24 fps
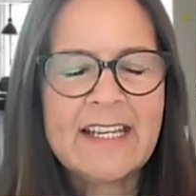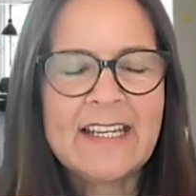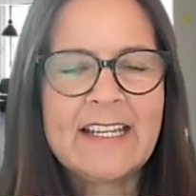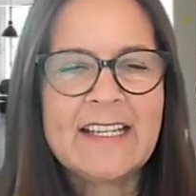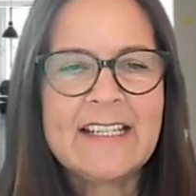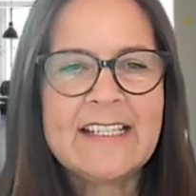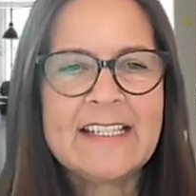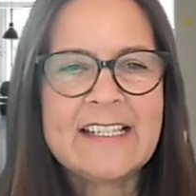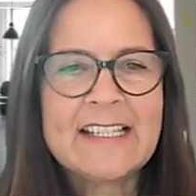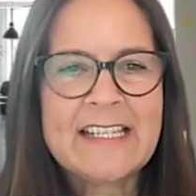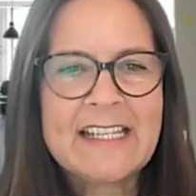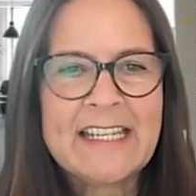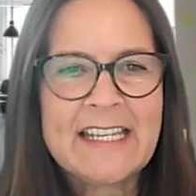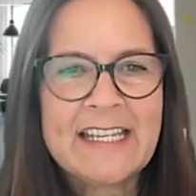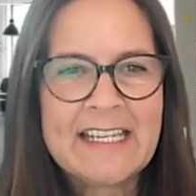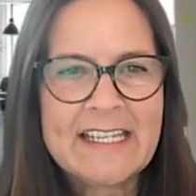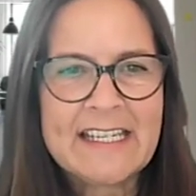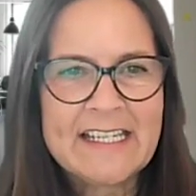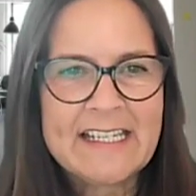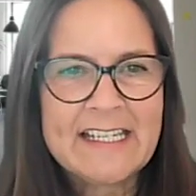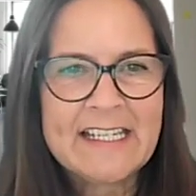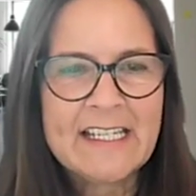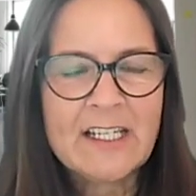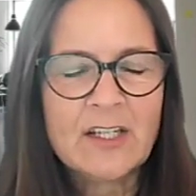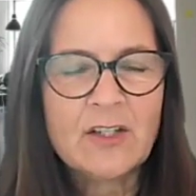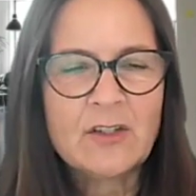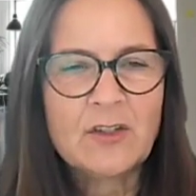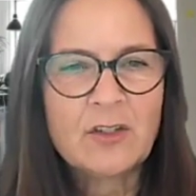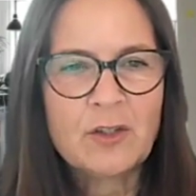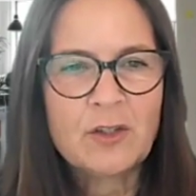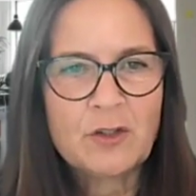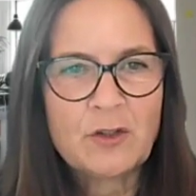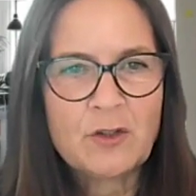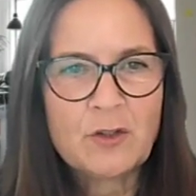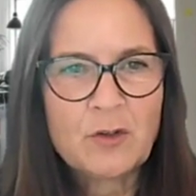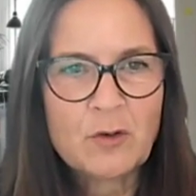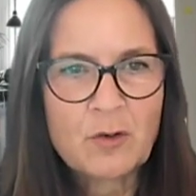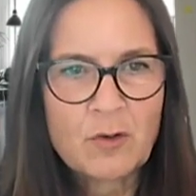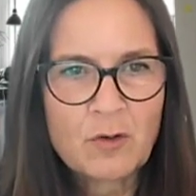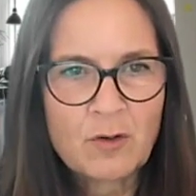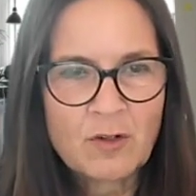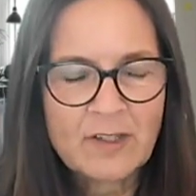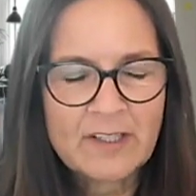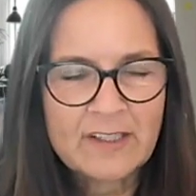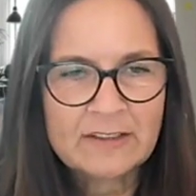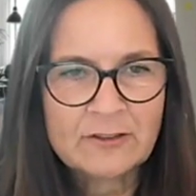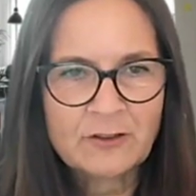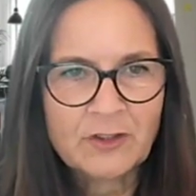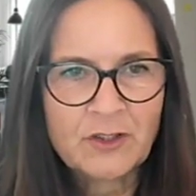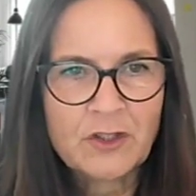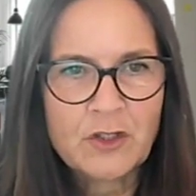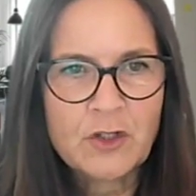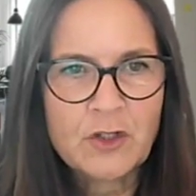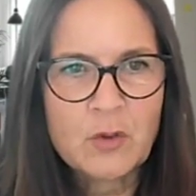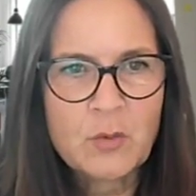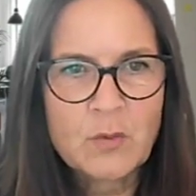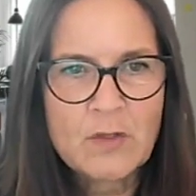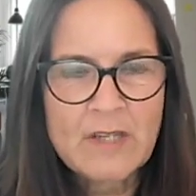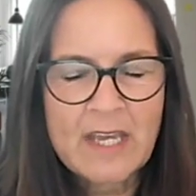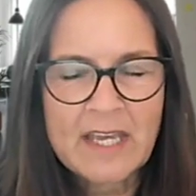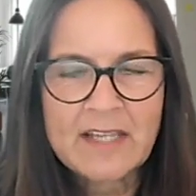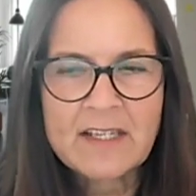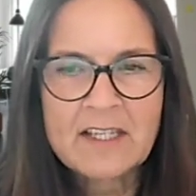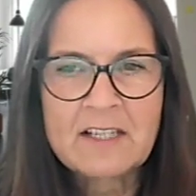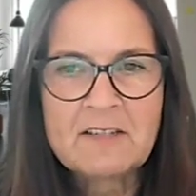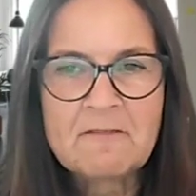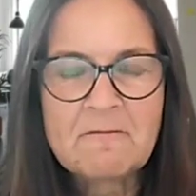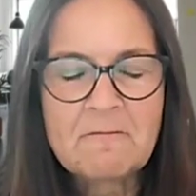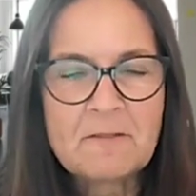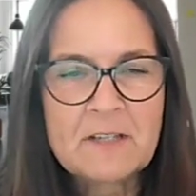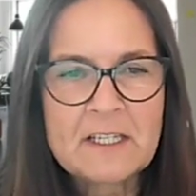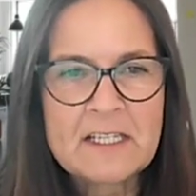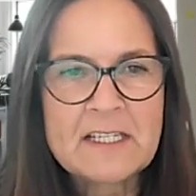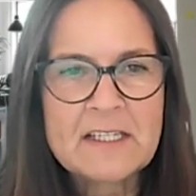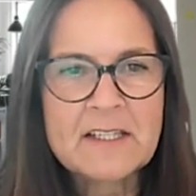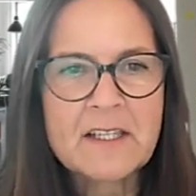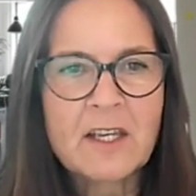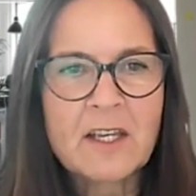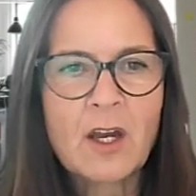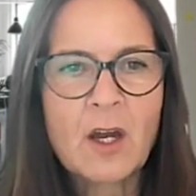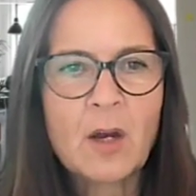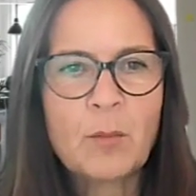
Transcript: is key to you getting visa